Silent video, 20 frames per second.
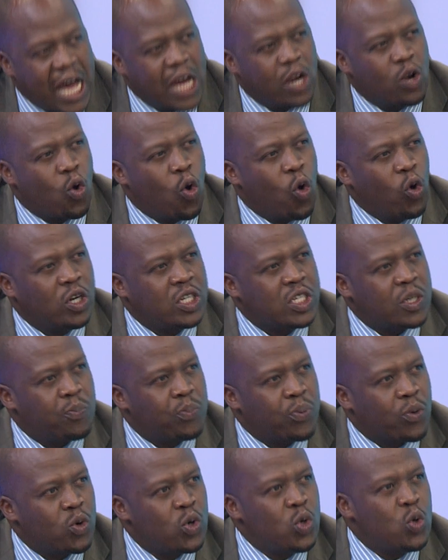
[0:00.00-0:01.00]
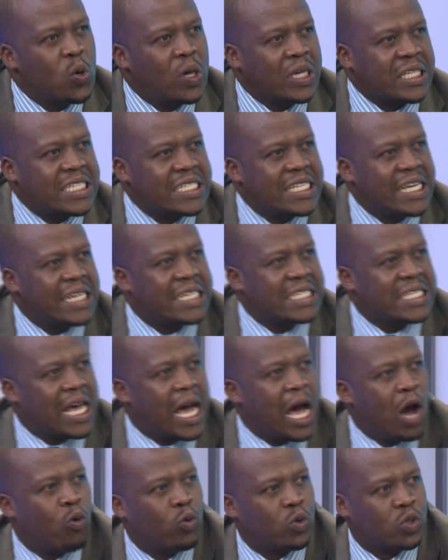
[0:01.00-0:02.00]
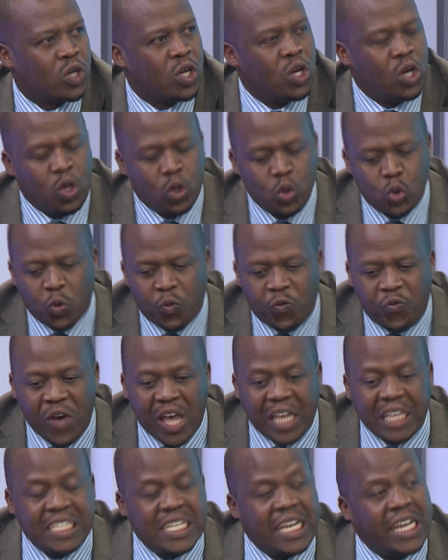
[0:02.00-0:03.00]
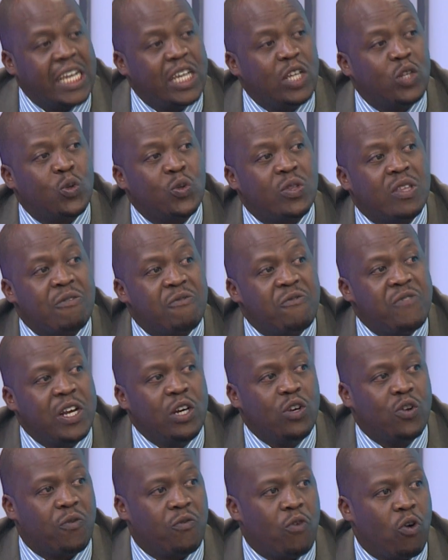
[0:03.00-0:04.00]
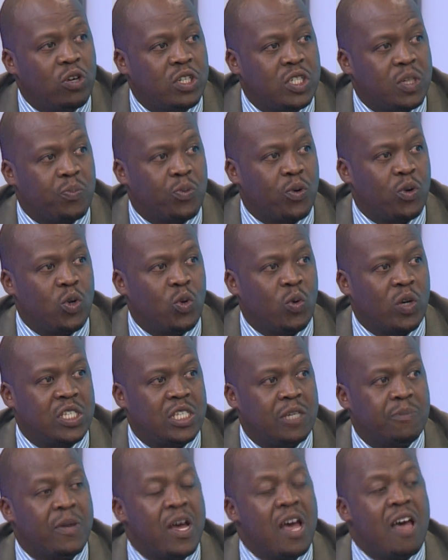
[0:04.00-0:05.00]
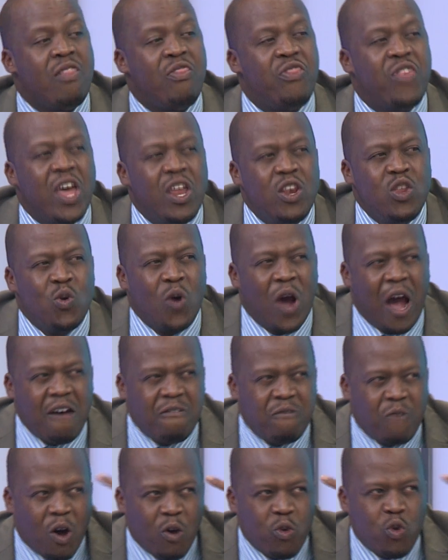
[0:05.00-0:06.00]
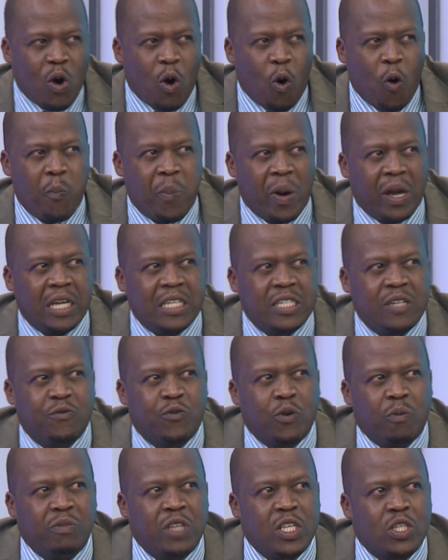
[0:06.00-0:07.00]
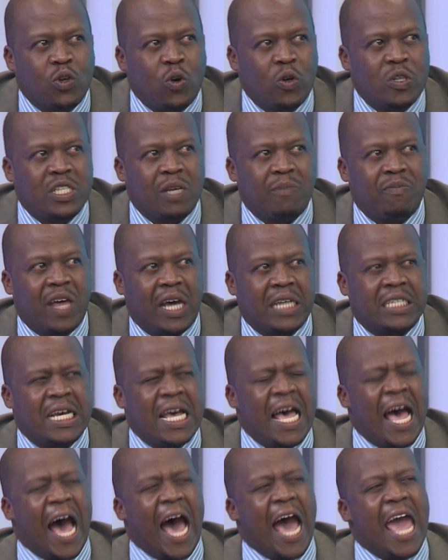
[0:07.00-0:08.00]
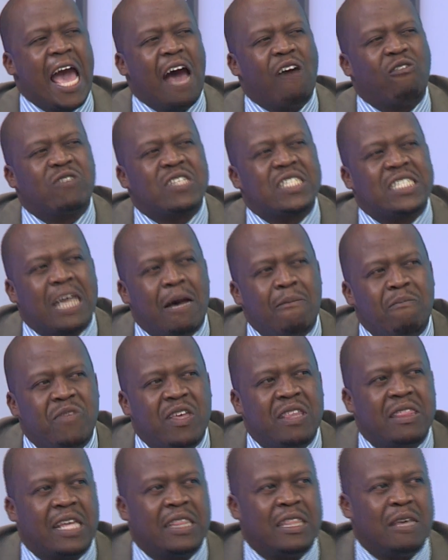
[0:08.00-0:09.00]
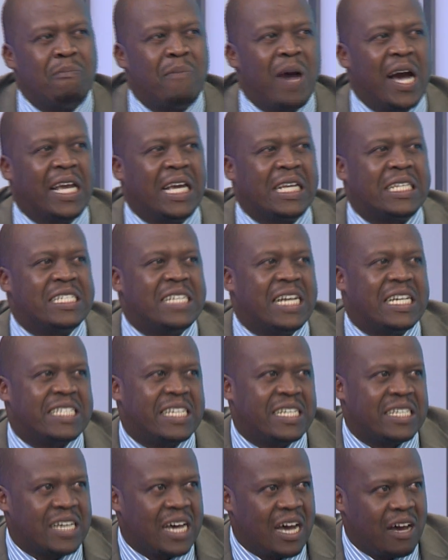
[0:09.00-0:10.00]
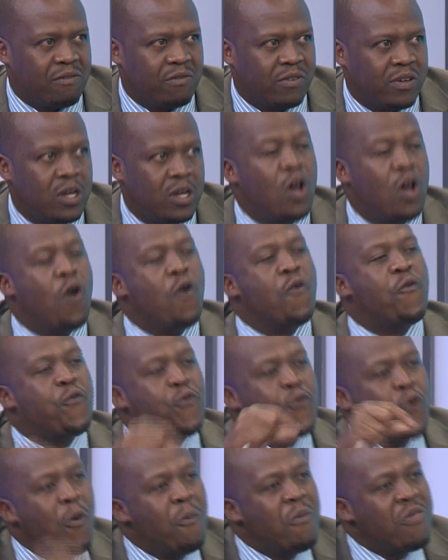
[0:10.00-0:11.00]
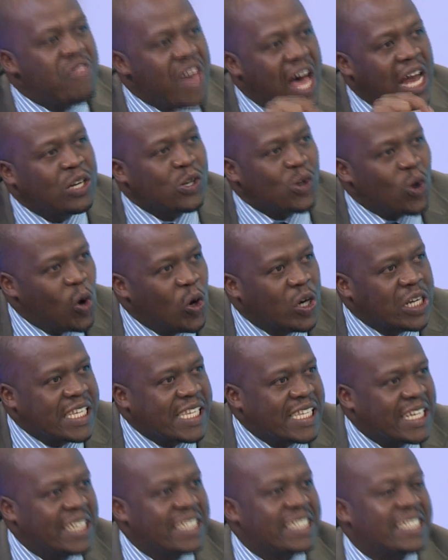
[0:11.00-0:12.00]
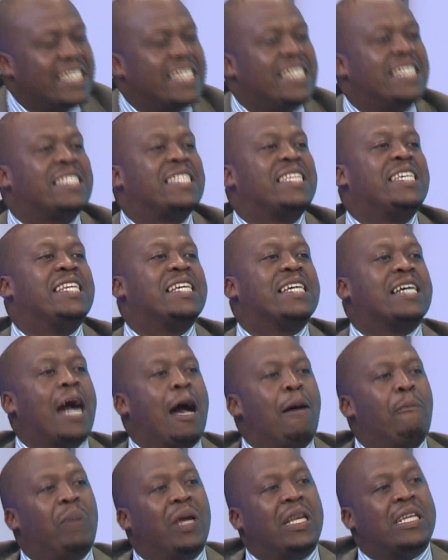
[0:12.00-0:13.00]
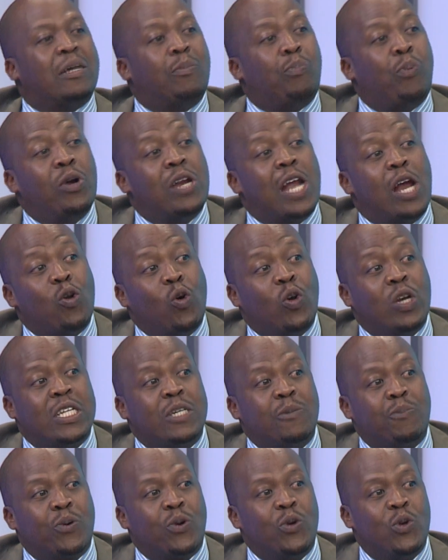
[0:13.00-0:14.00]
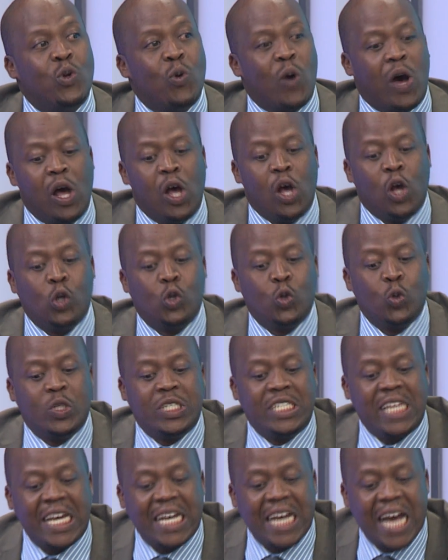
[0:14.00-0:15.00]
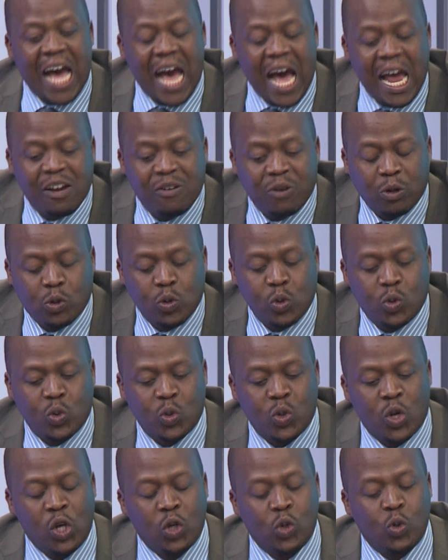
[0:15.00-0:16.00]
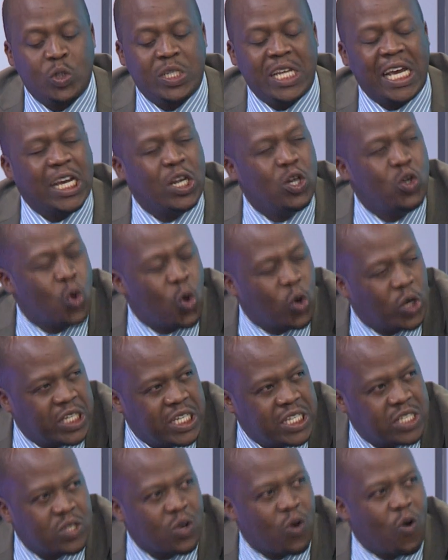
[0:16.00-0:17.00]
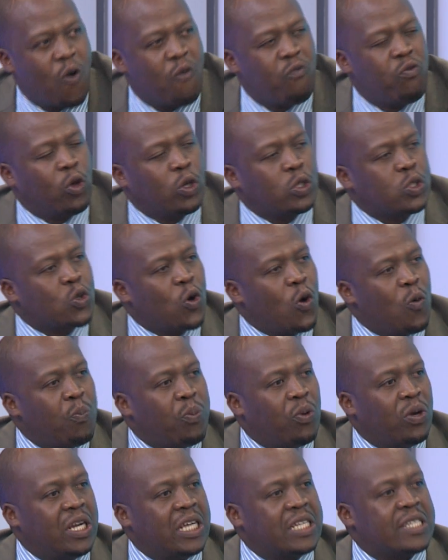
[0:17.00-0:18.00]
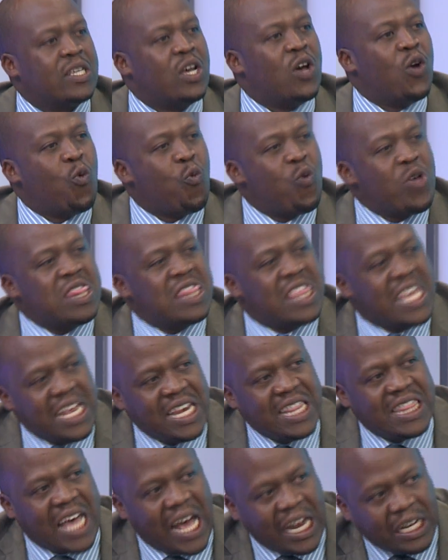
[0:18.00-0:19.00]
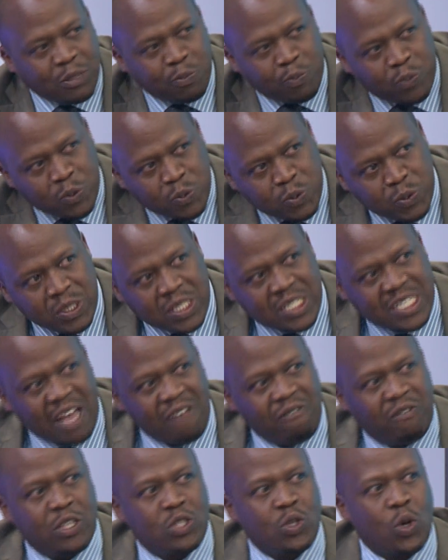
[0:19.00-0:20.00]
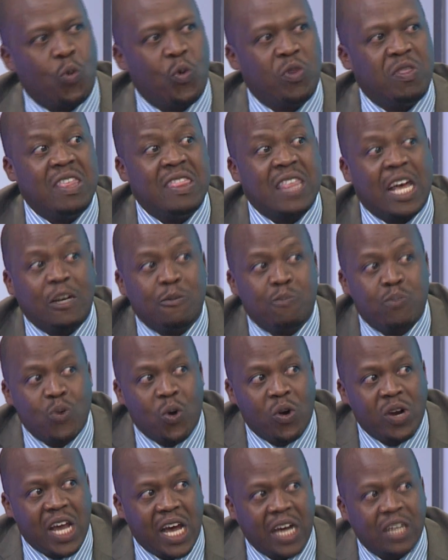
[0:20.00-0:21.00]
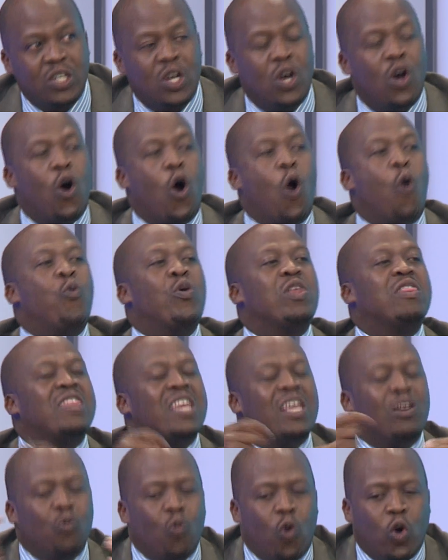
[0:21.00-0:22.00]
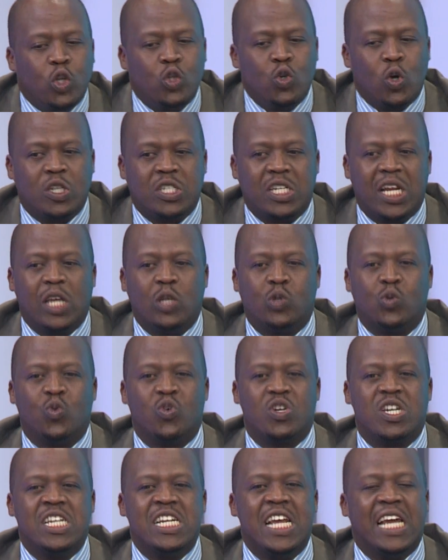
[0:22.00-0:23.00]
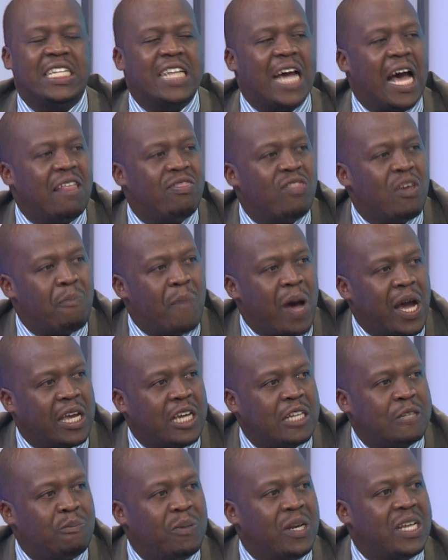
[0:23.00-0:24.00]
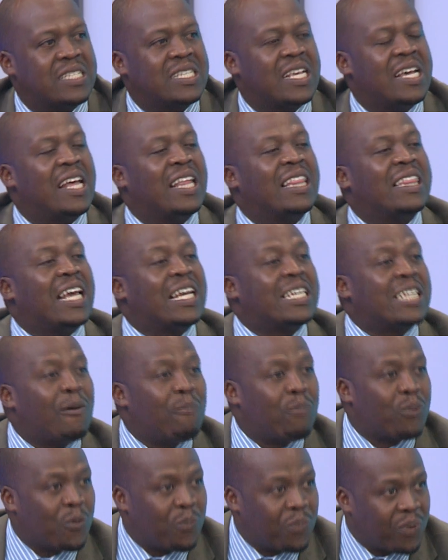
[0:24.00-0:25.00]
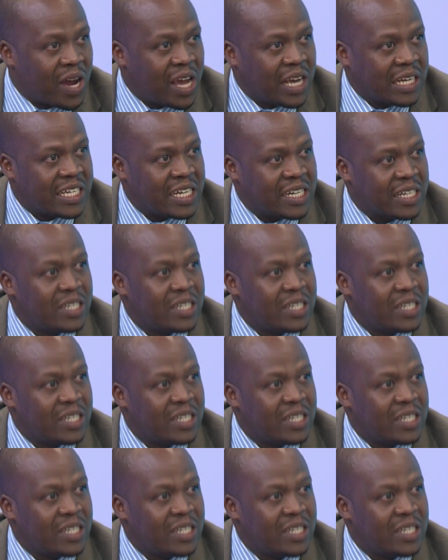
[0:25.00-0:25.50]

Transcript: an entrepreneur sets out to venture into the field of entrepreneurship. Then you're operating from this concept that I have something that the market doesn't have. From that onset, it's incumbent upon an entrepreneur to take notice of those components within that service or within that product or within what you're trying to create at the marketplace that are proprietary.